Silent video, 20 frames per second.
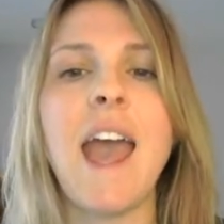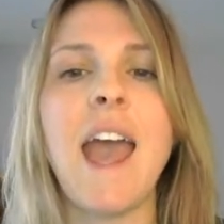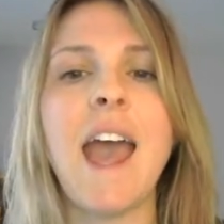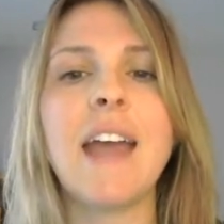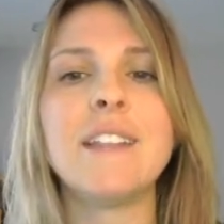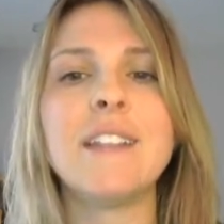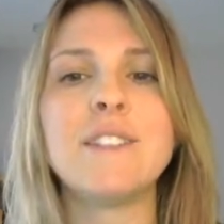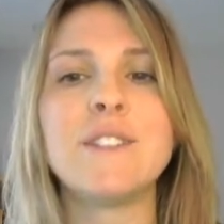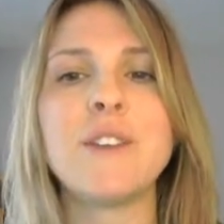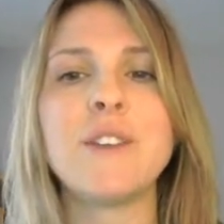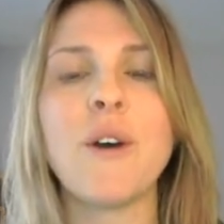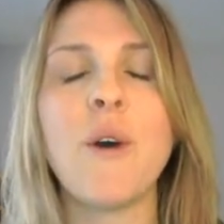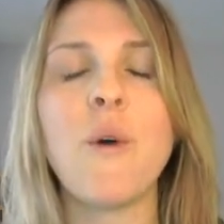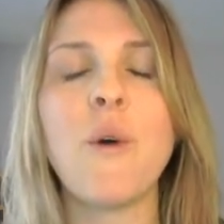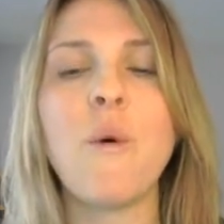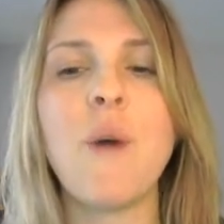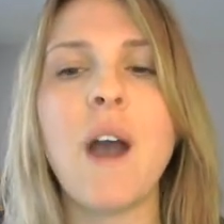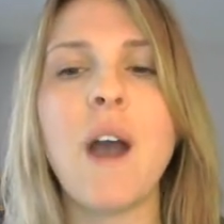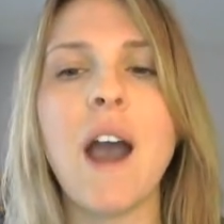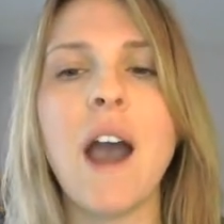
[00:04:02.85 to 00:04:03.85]
And
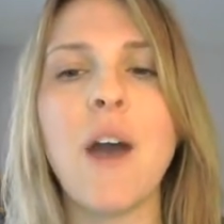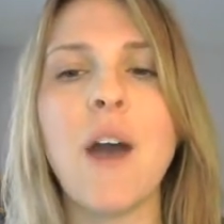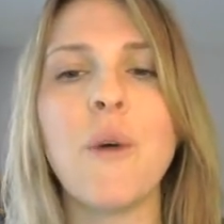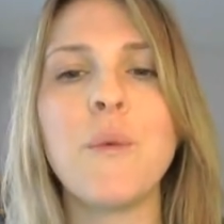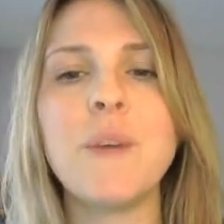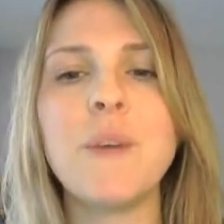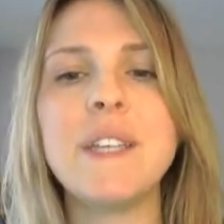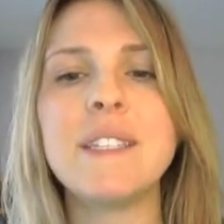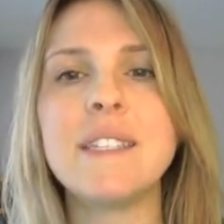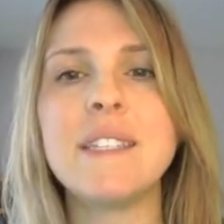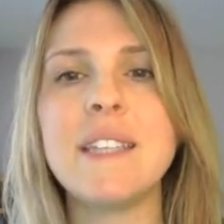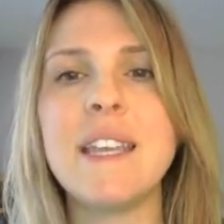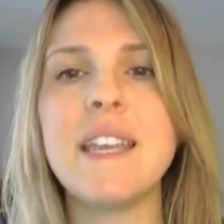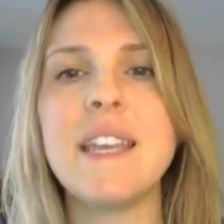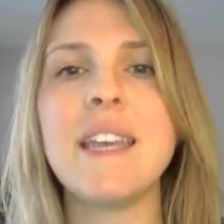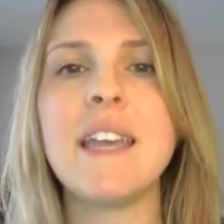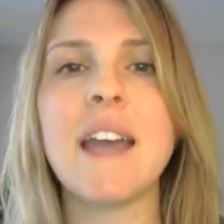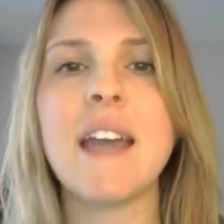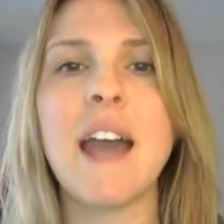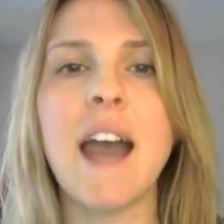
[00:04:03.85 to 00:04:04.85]
so we
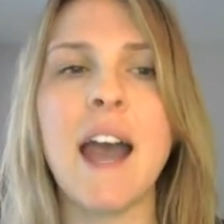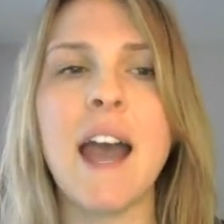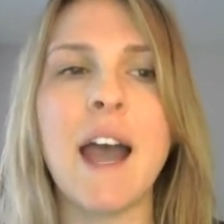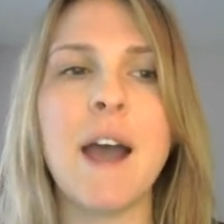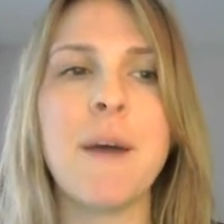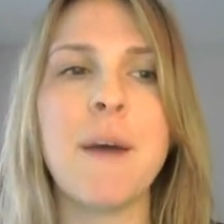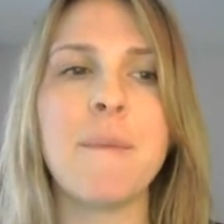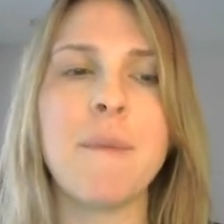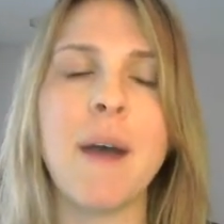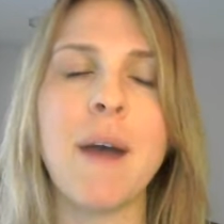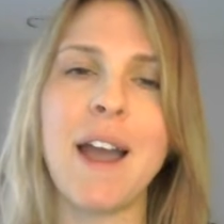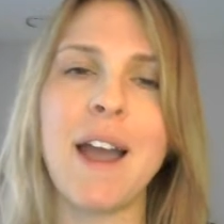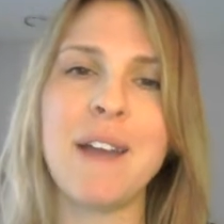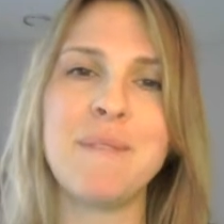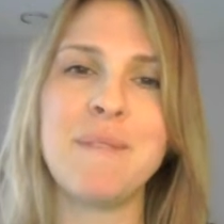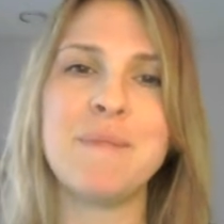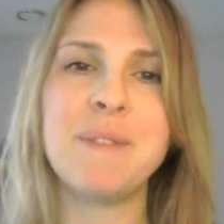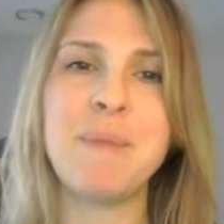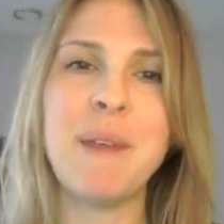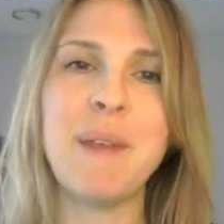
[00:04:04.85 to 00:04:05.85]
see,
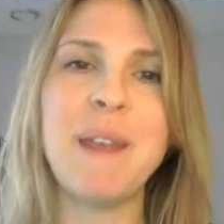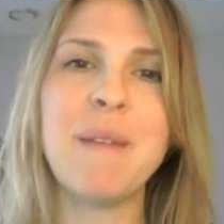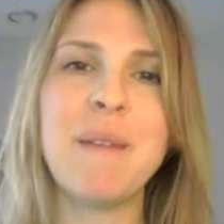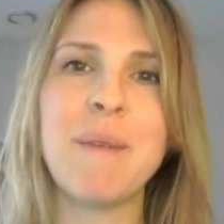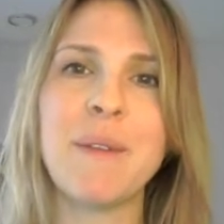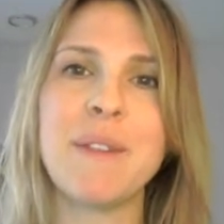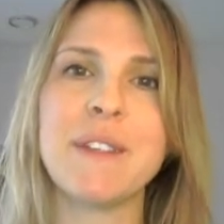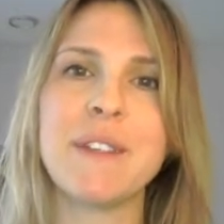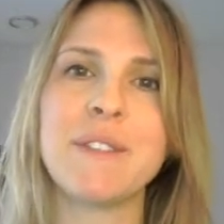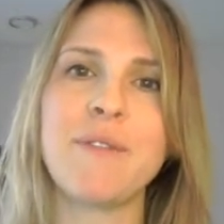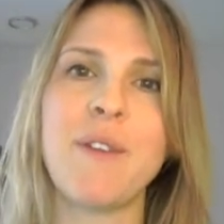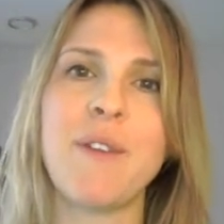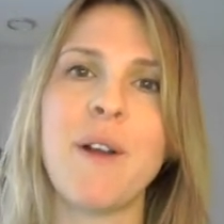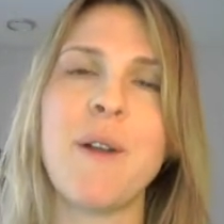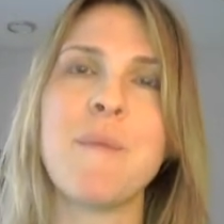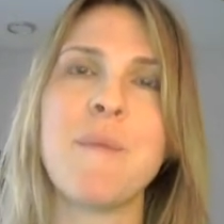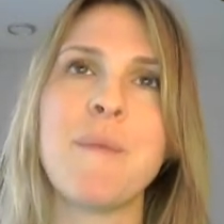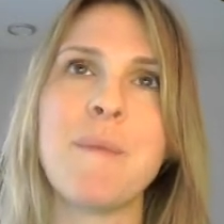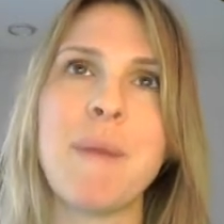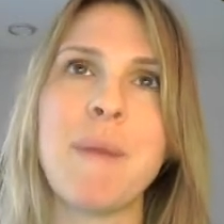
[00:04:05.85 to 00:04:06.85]
I'm speaking about this
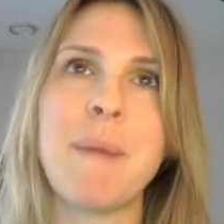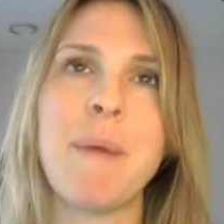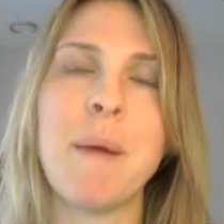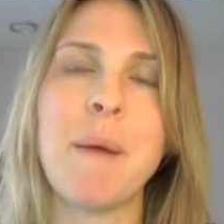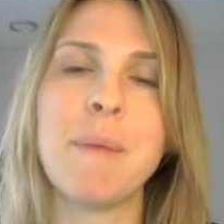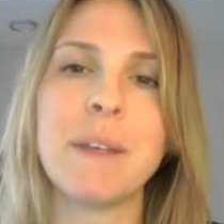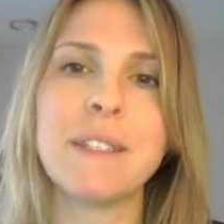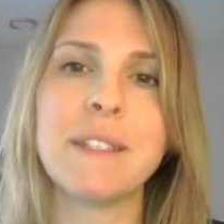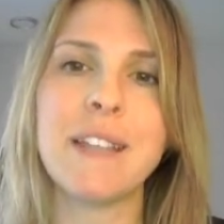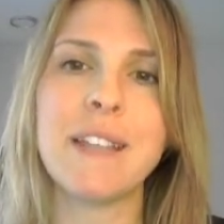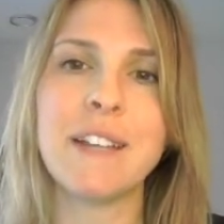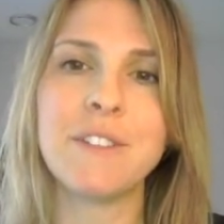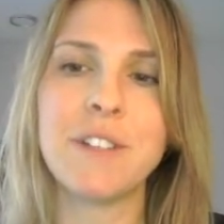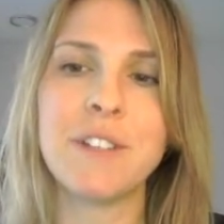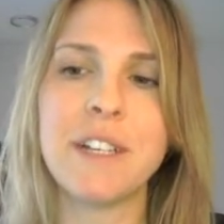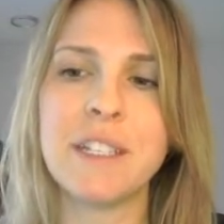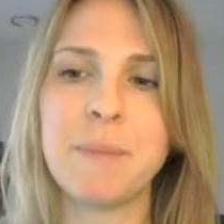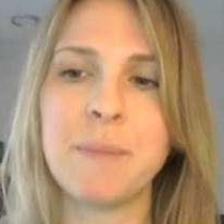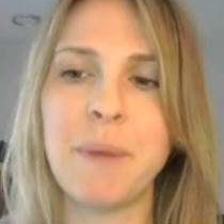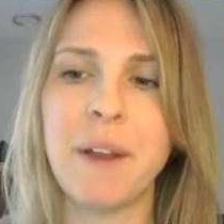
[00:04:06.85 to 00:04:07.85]
from my public sector
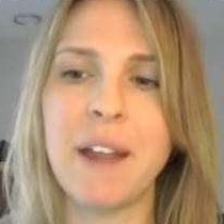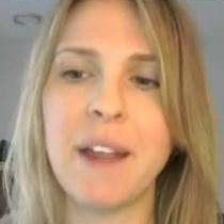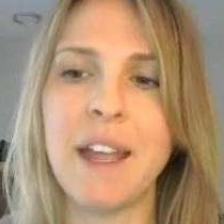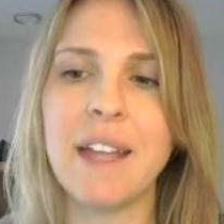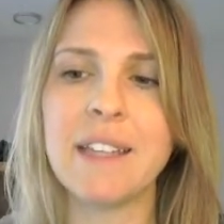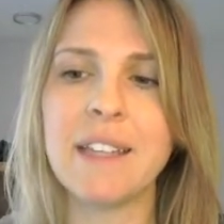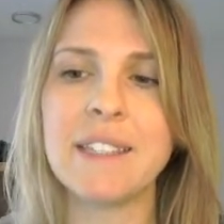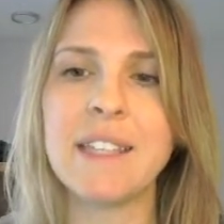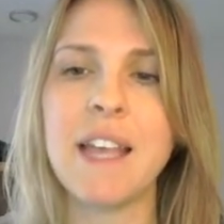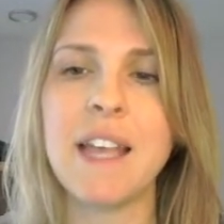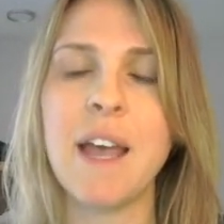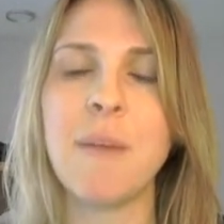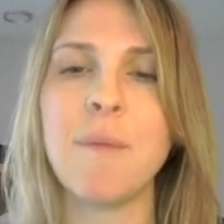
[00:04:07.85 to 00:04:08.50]
experience,